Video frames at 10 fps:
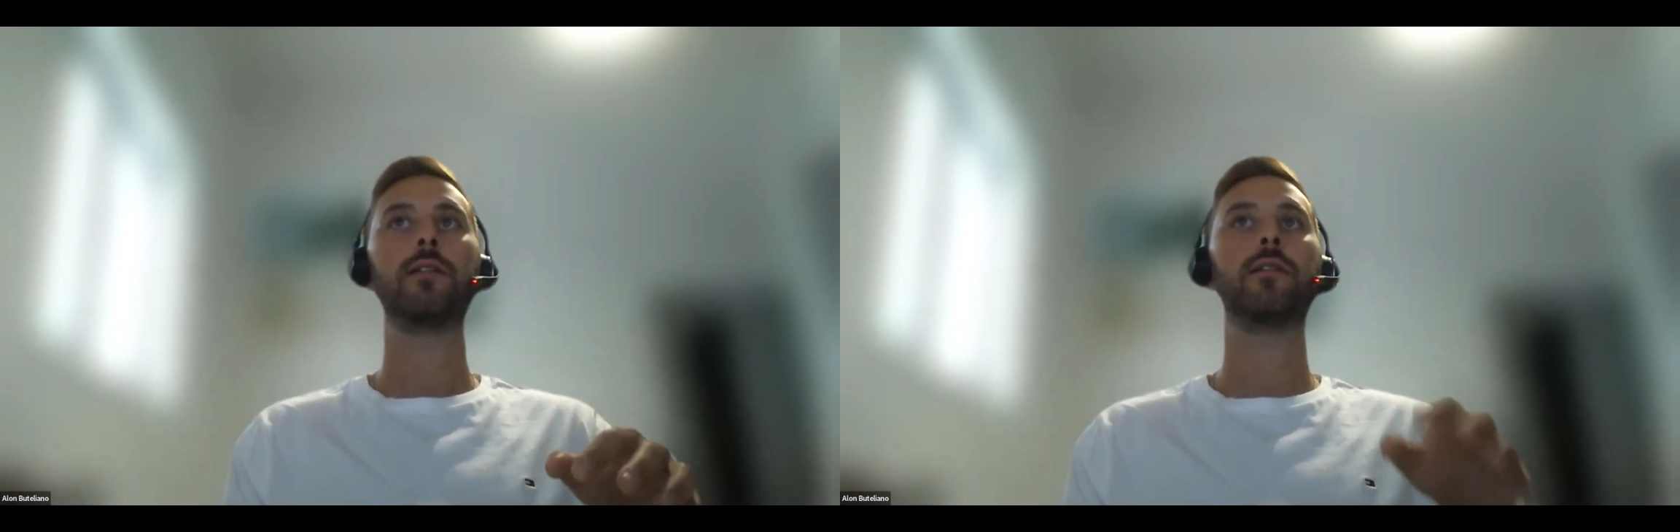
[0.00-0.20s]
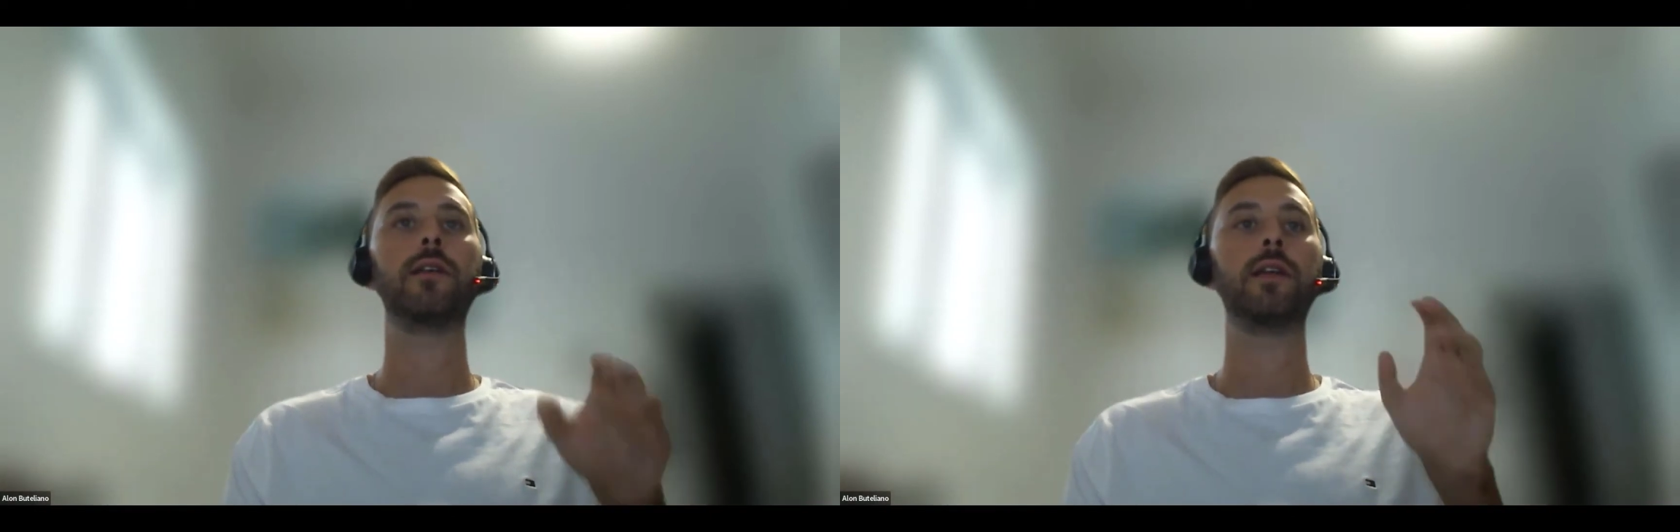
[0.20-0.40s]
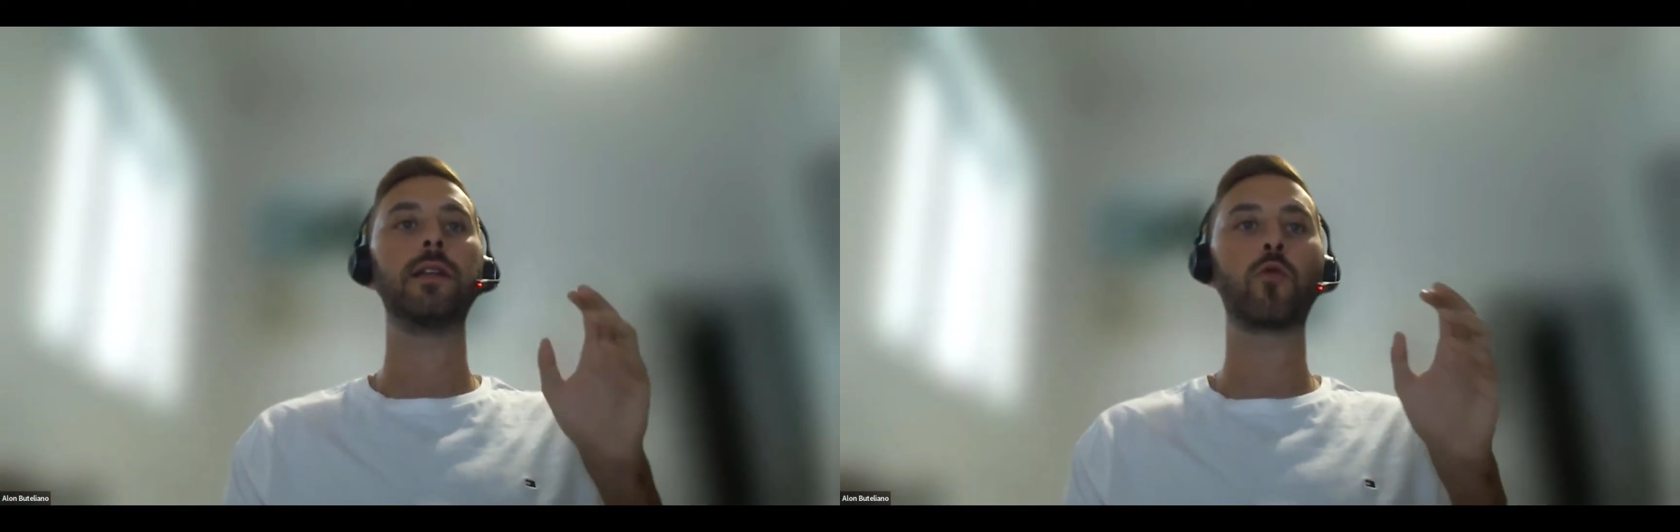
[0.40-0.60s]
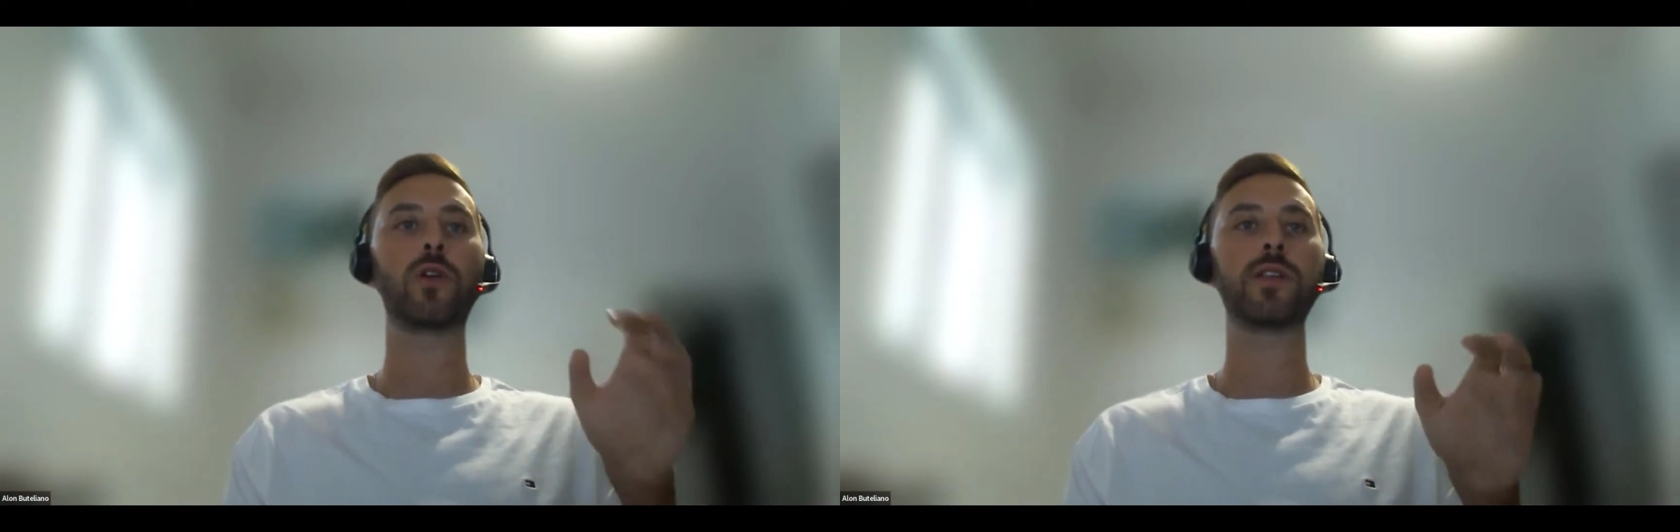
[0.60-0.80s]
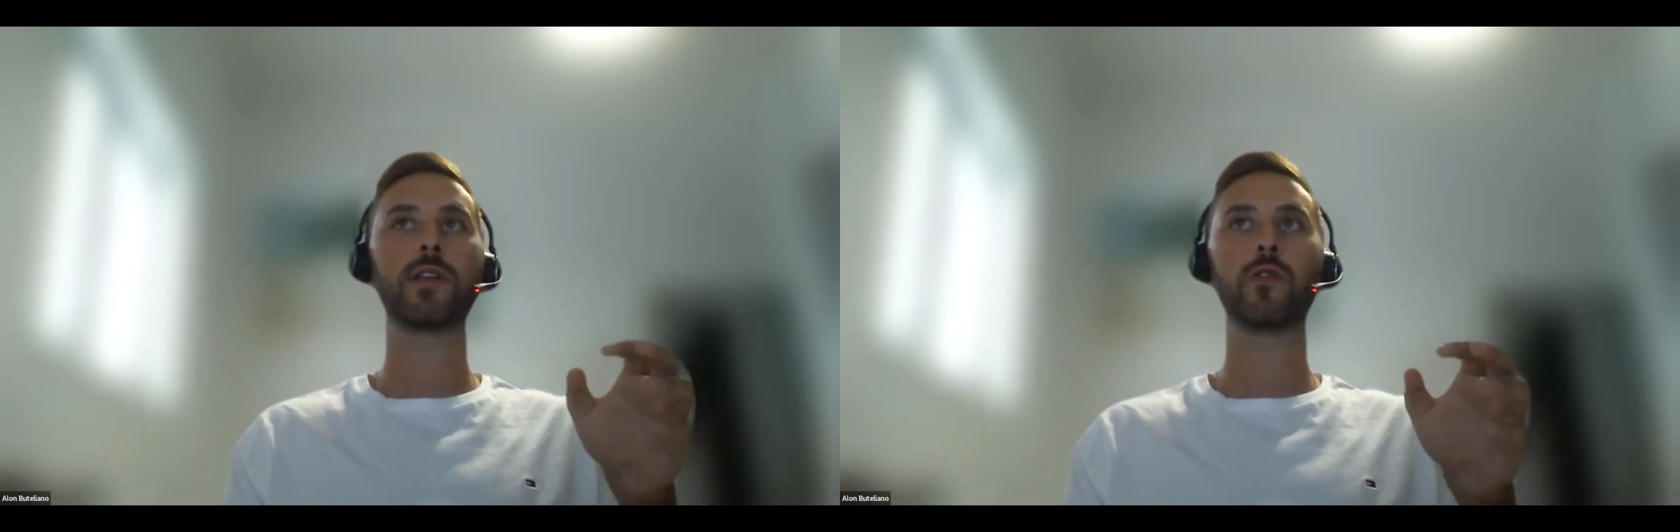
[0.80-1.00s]
The
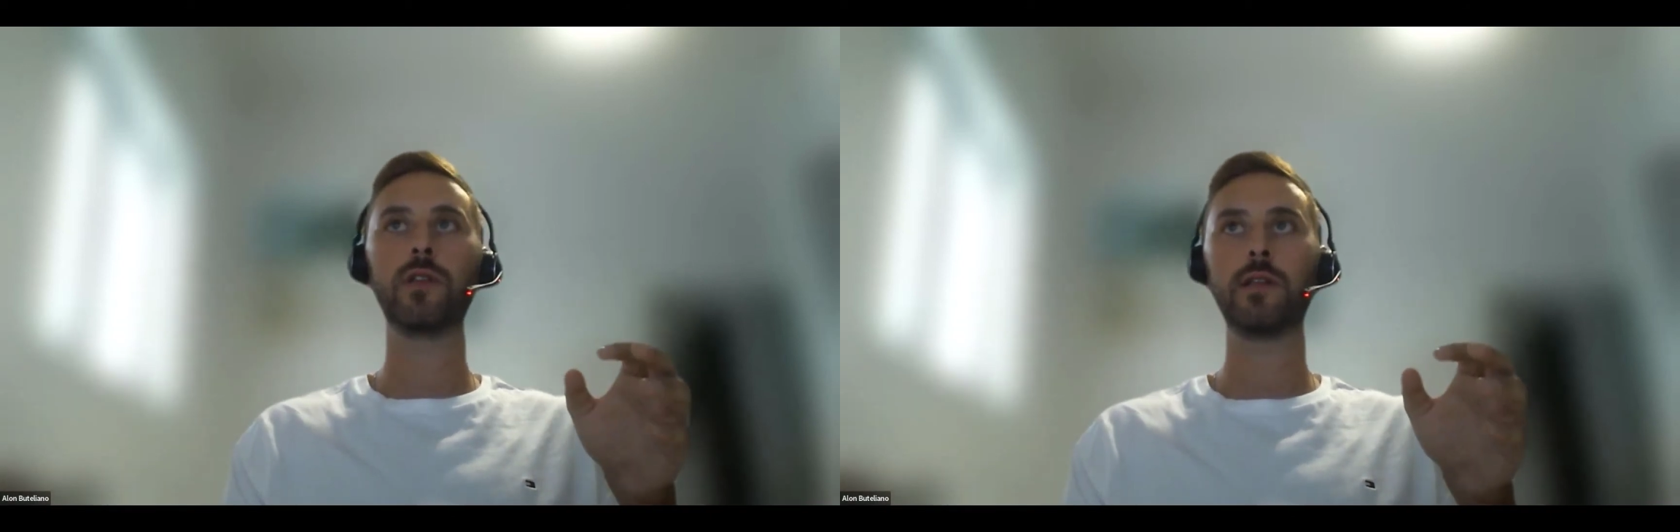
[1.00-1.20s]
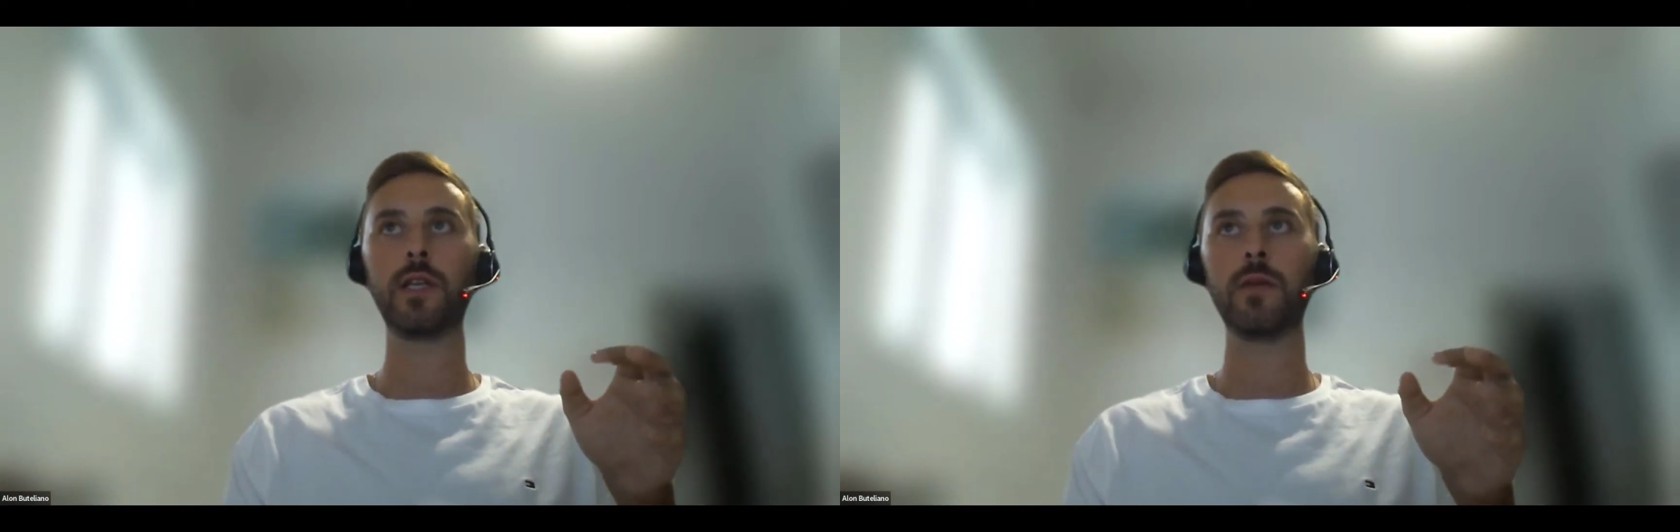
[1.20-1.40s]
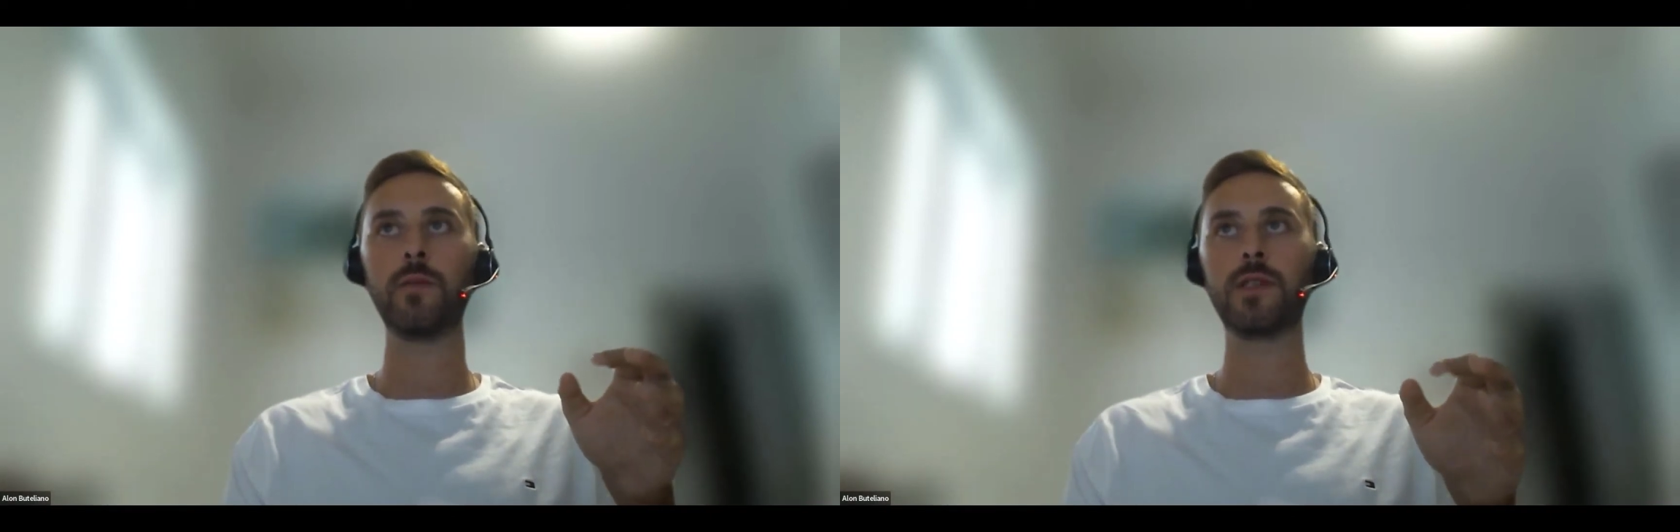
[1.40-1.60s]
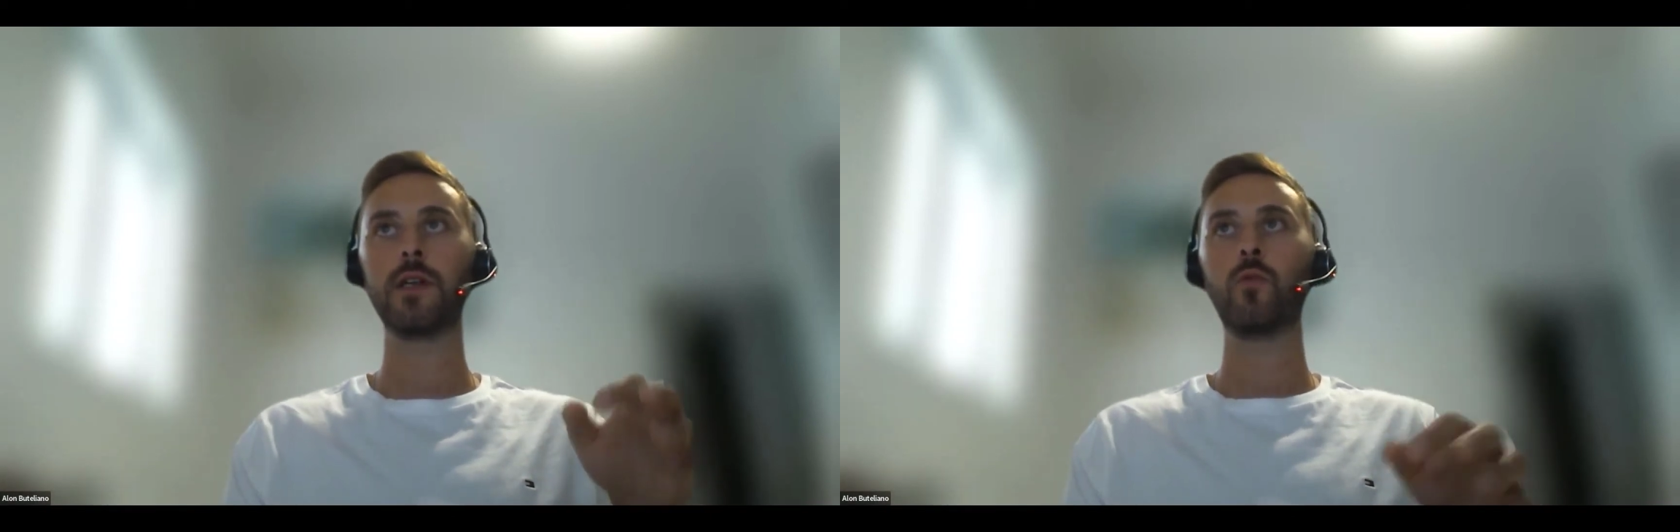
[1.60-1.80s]
network security teams,